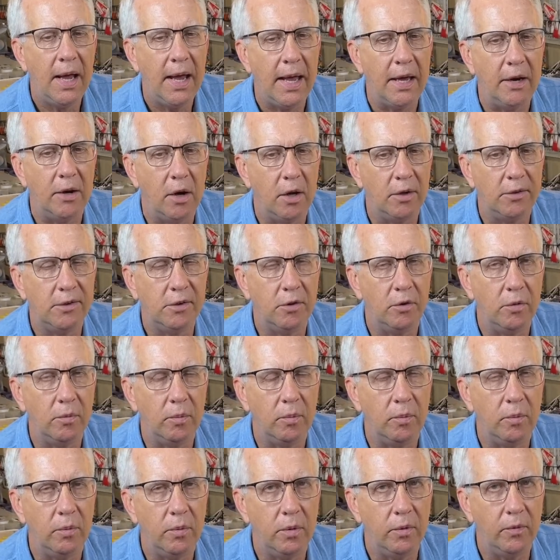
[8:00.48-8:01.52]
And also
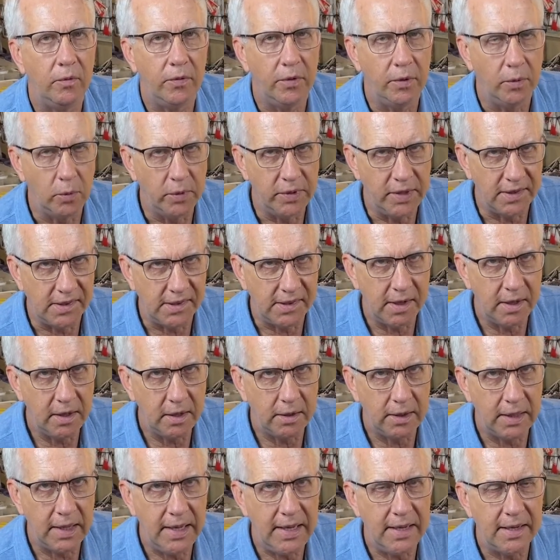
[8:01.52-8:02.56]
for, with a
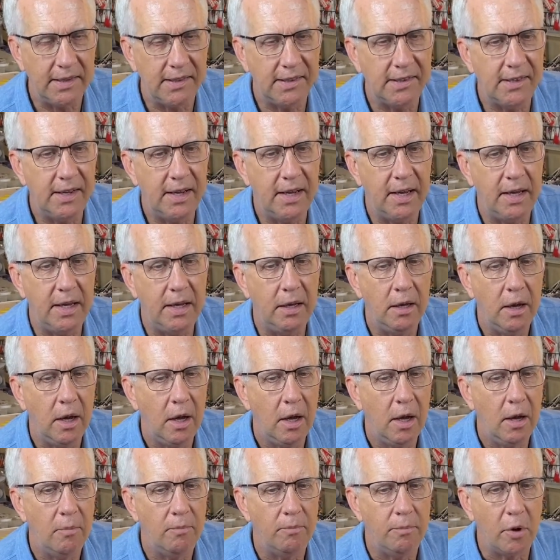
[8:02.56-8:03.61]
single ESC,
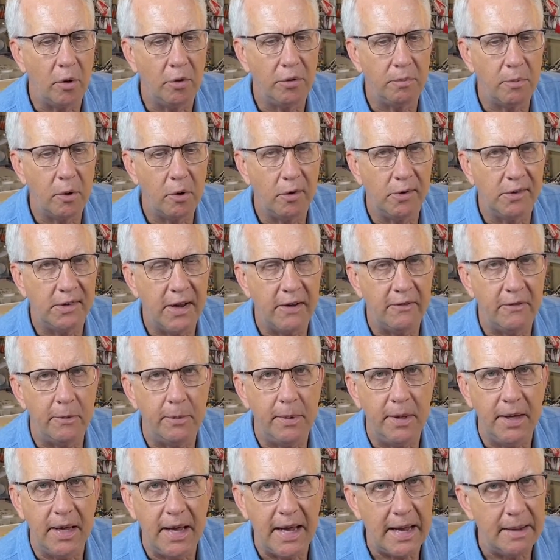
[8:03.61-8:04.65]
both motors have to
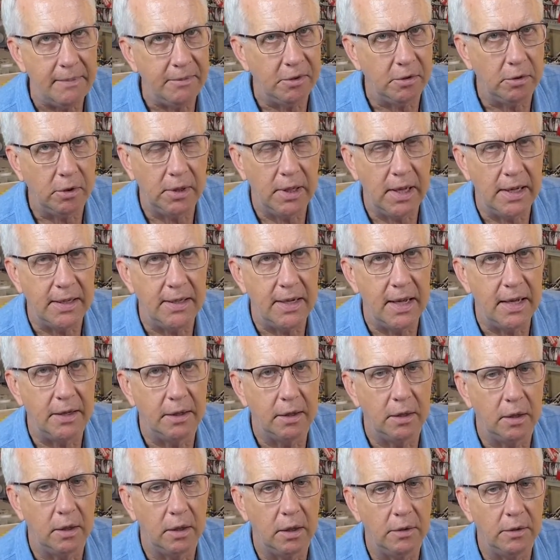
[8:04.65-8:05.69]
be absolutely
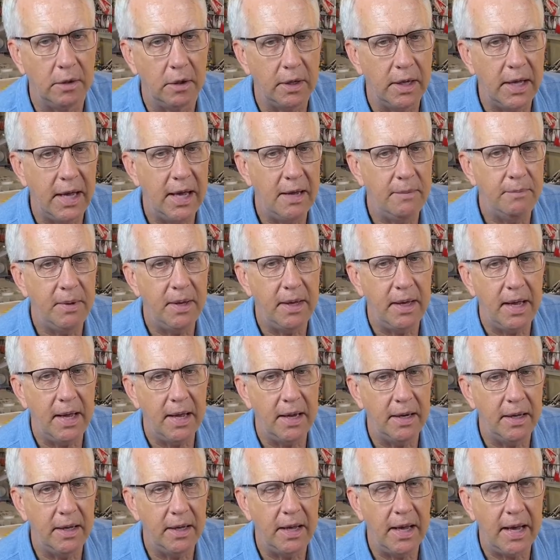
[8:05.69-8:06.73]
identical and there can't be
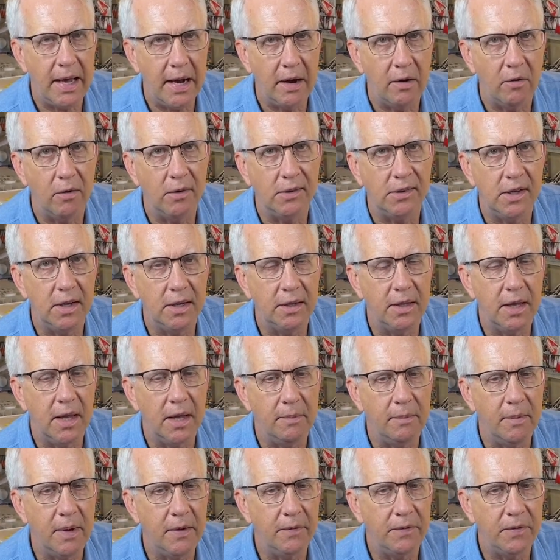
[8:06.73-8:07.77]
any errors in
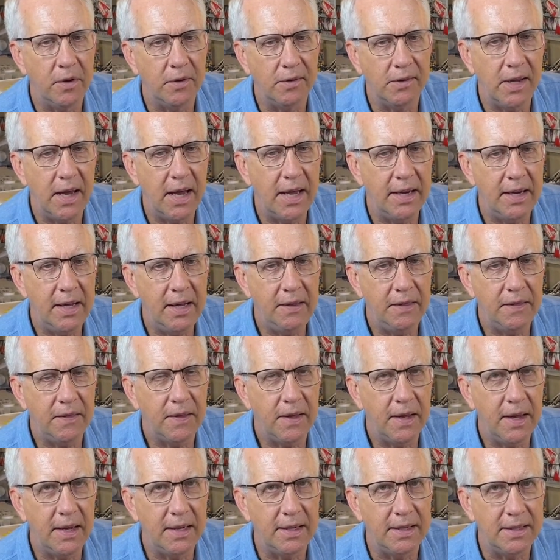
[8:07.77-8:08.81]
them. If there's
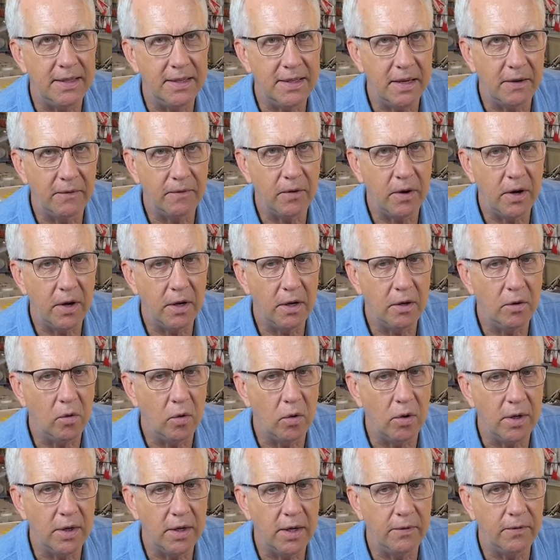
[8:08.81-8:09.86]
anything different
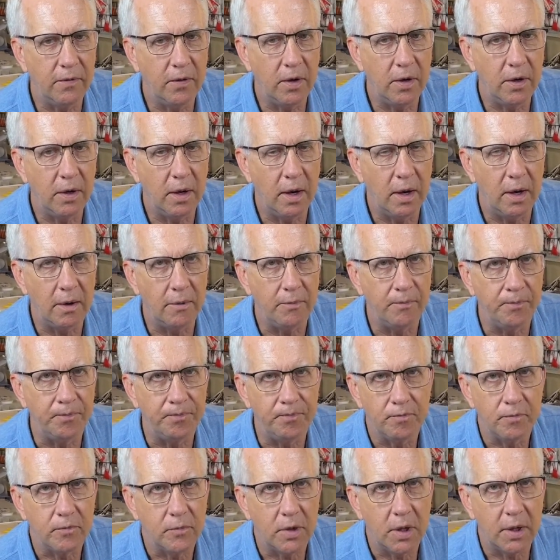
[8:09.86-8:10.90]
or different um,
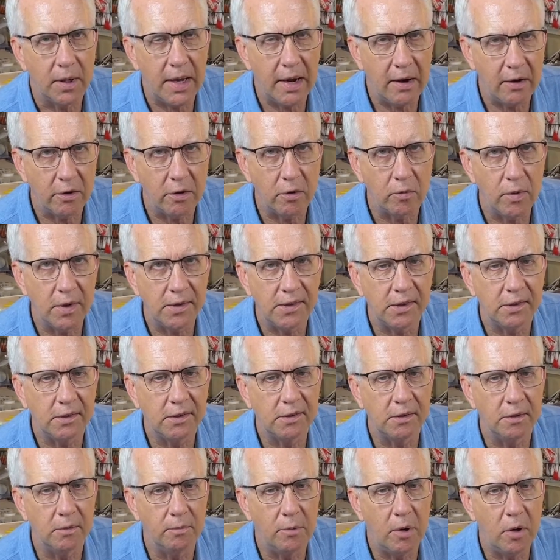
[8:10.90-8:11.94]
characteristics
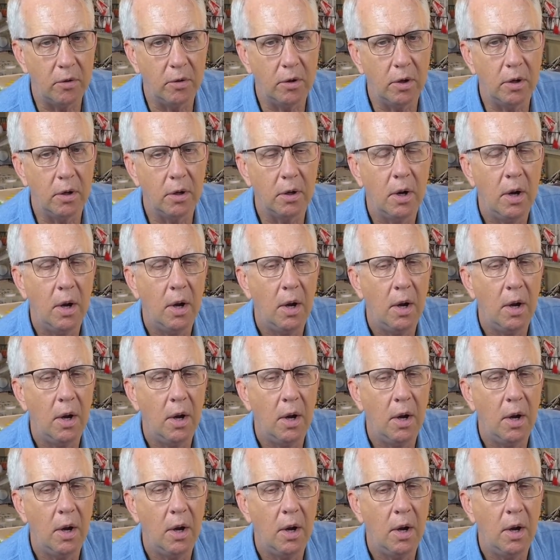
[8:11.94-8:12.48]
of the motor,